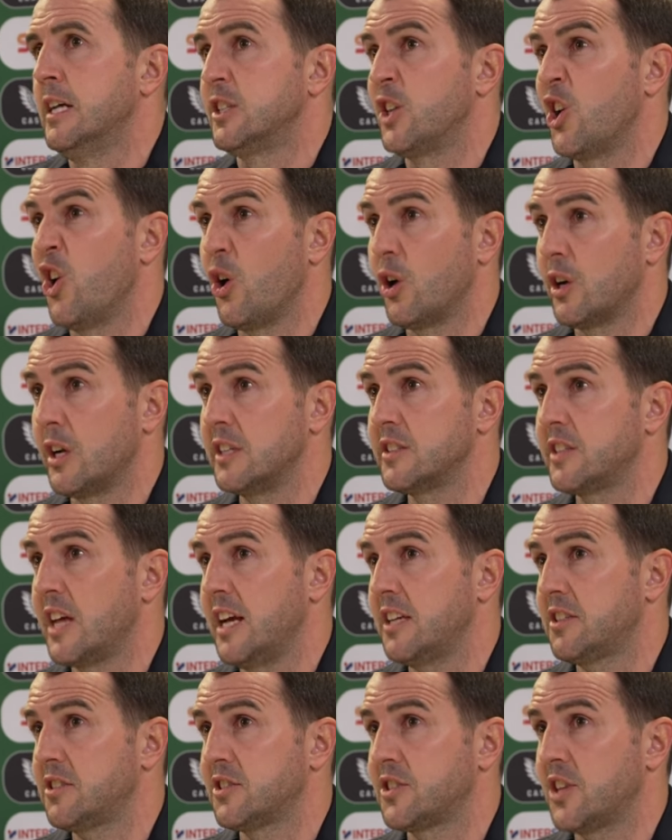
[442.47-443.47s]

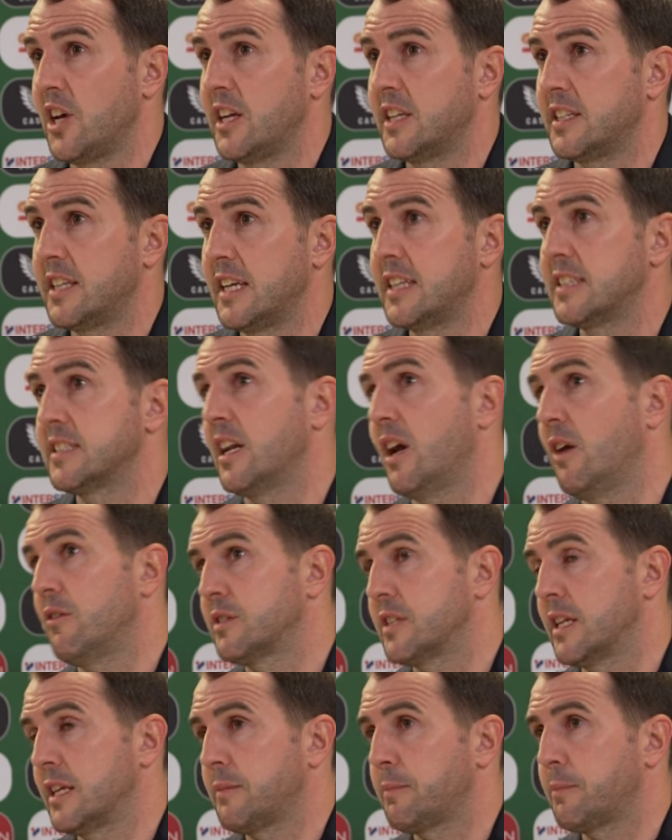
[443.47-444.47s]
organisation side of things, and
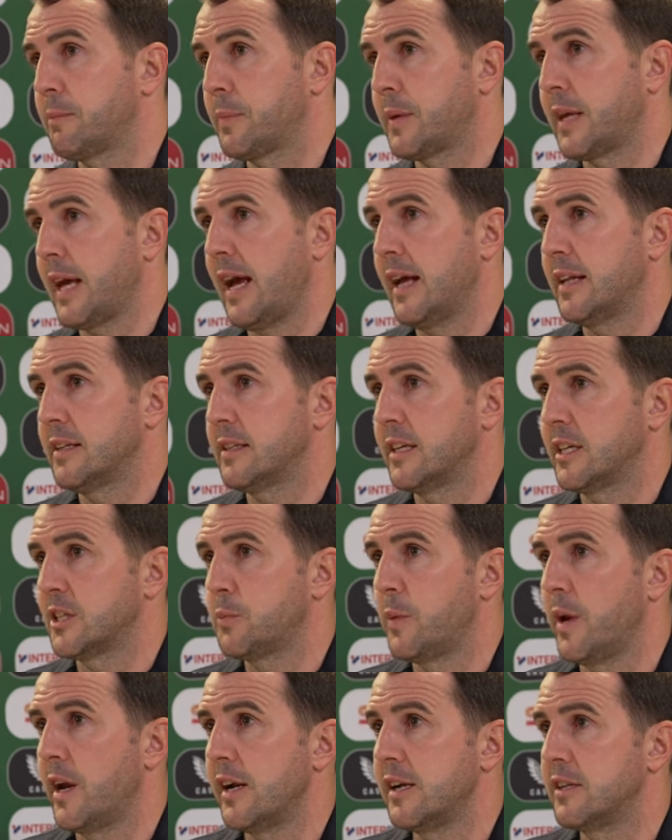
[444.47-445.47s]
obviously get the
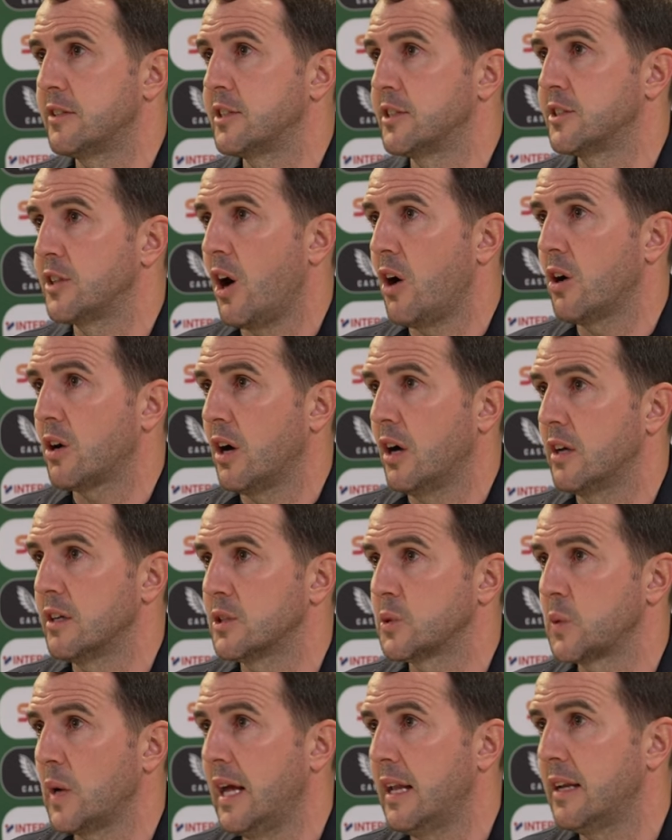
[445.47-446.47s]
experience of Doc on
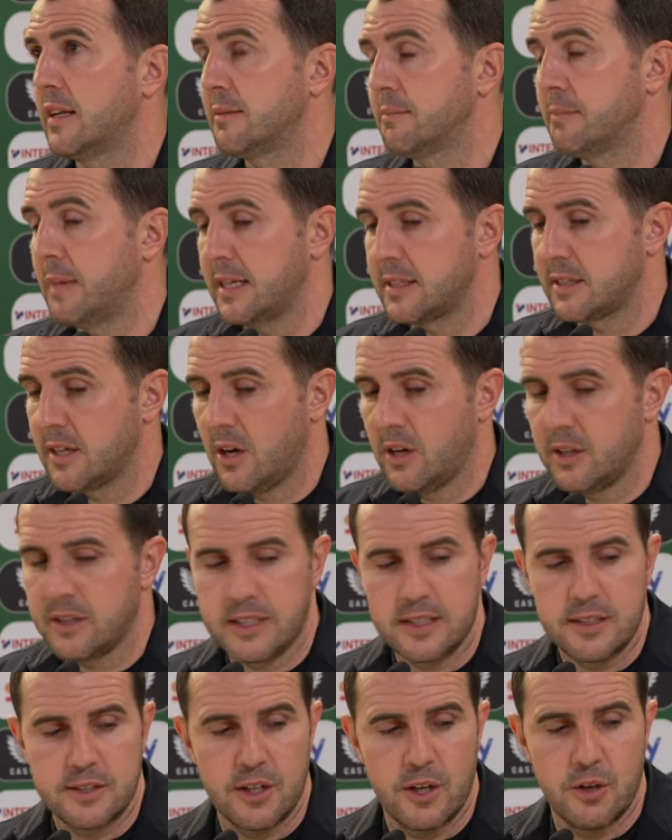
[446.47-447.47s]
as well, Matt
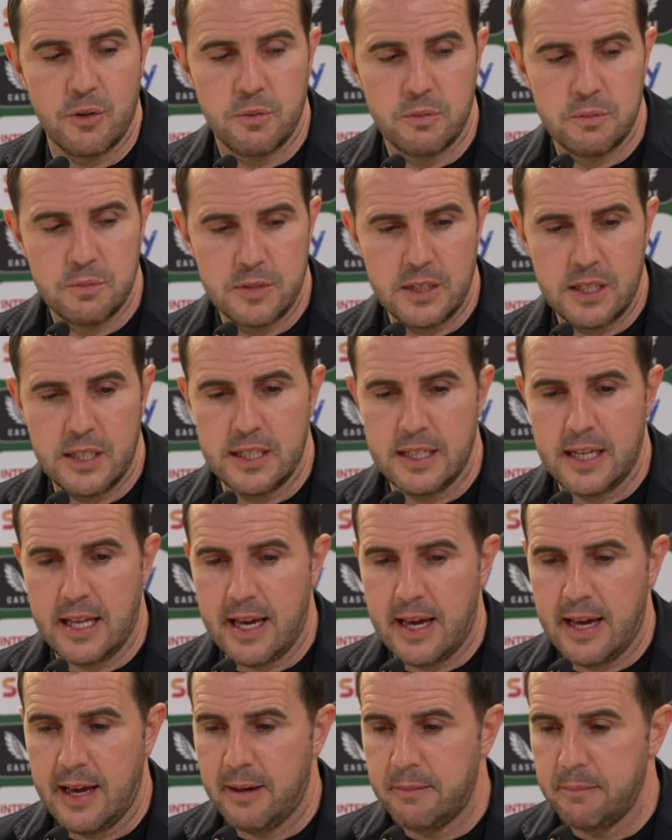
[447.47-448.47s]
Daugherty. So
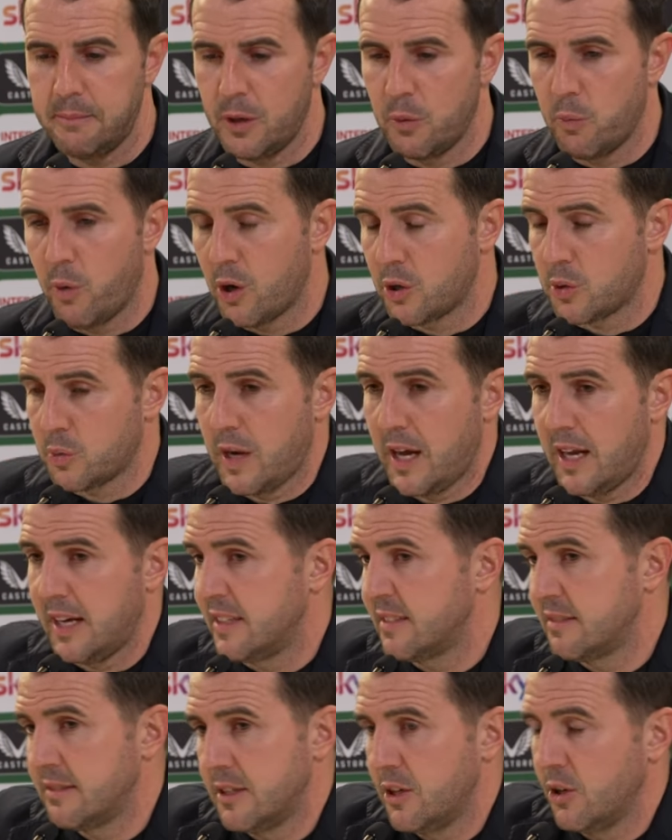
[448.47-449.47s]
it worked well,
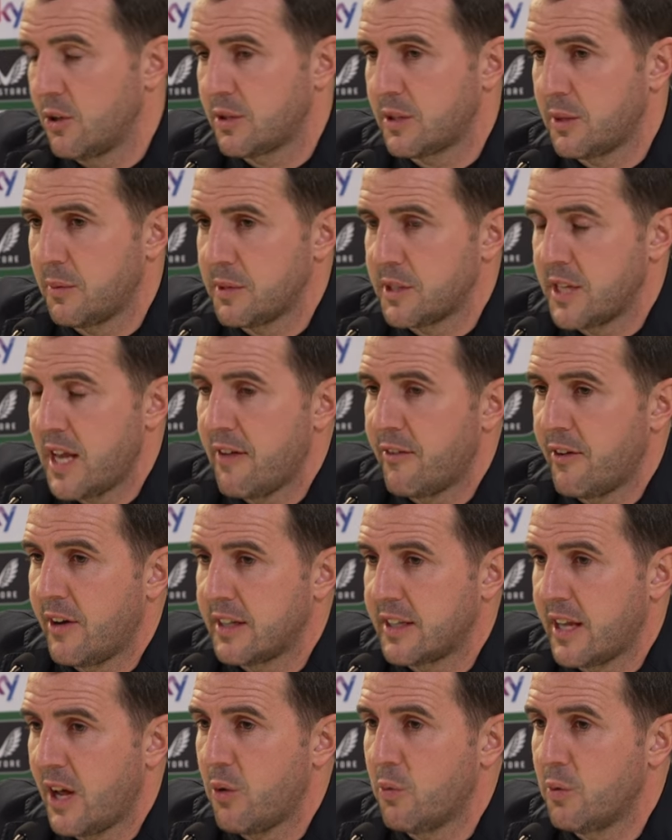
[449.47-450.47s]
and look, there was never a
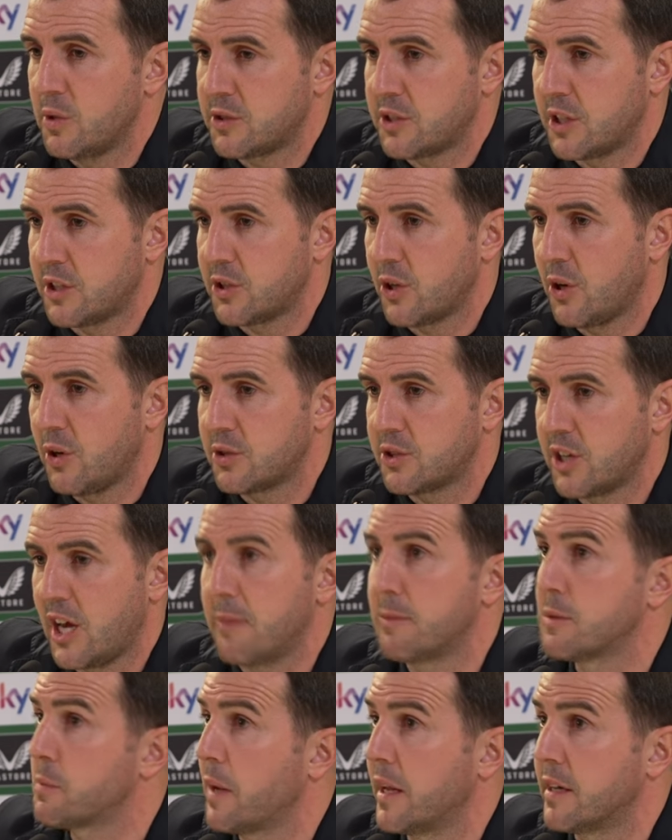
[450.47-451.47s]
doubt once I saw
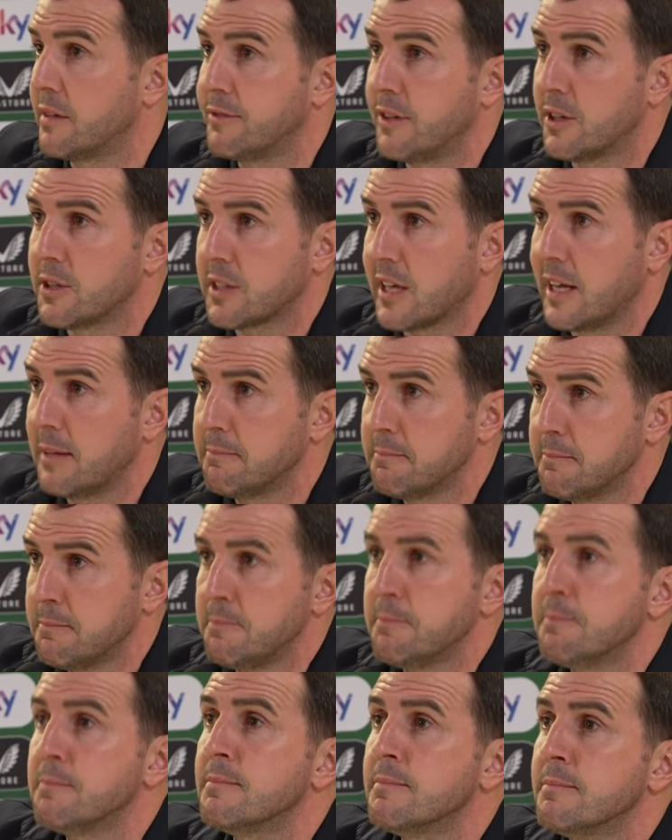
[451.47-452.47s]
Séamus play the first game.
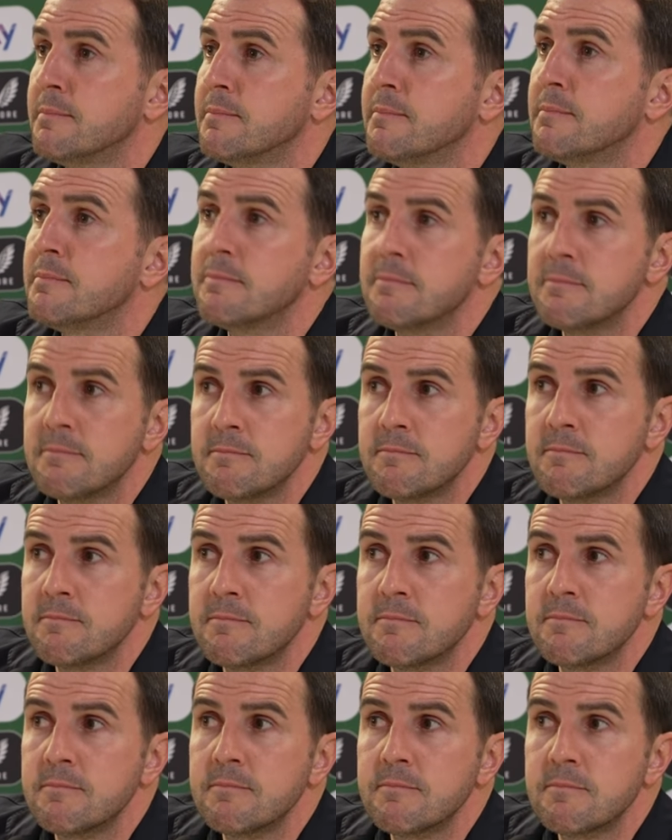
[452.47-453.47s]
Was that an
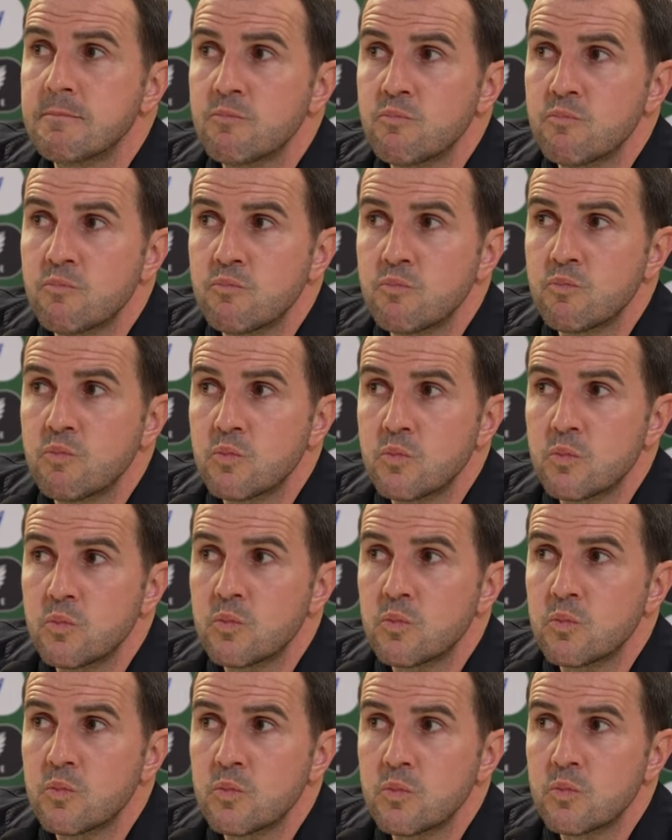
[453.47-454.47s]
energy gel he took
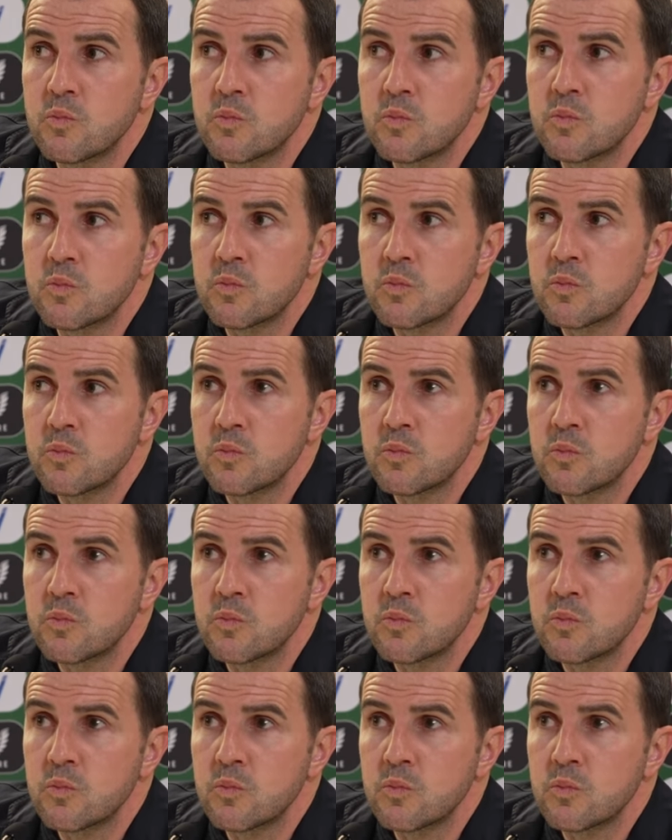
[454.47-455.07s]
back towards the dugout?